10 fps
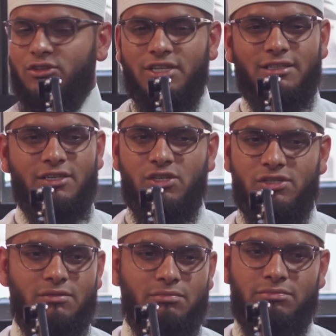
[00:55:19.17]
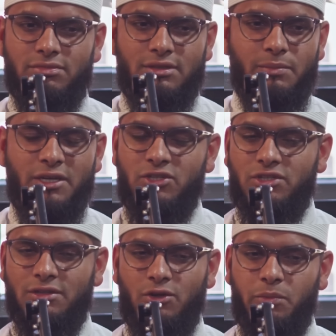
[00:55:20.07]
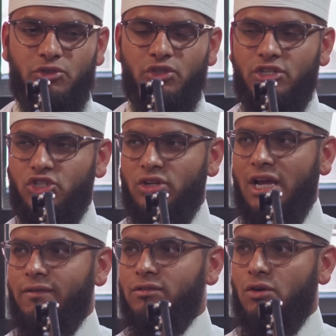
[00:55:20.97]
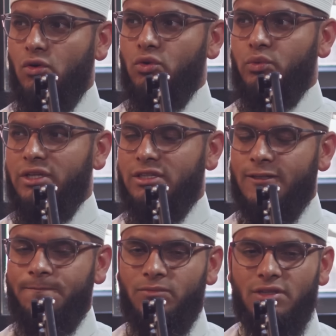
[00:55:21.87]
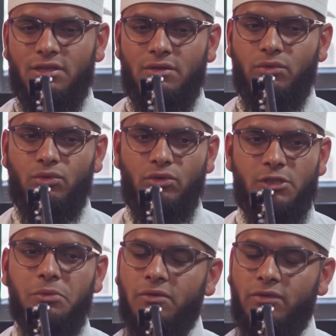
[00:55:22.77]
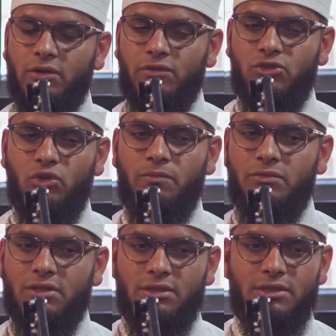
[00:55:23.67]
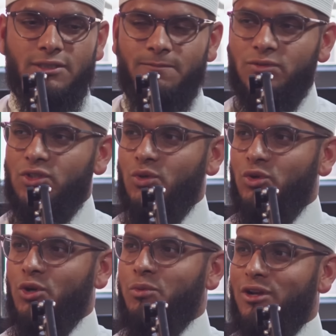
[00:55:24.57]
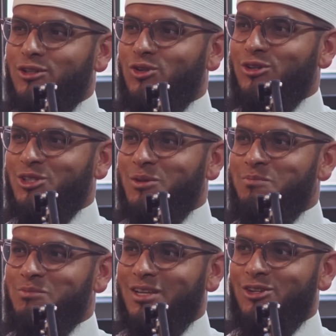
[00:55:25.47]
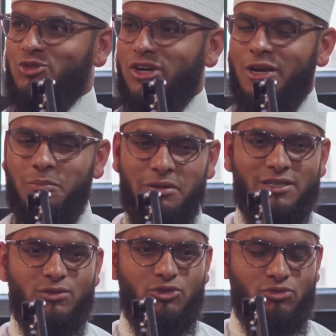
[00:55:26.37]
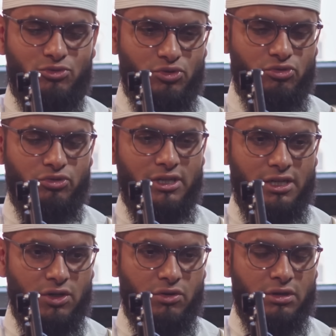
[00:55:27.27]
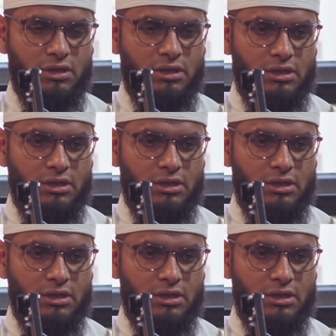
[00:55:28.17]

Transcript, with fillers: like you said, this is the best opportunity you'll have in the whole week. Yeah, with all these people in front of you. So, you know, we've got to pull our socks up and try our best to really, you know,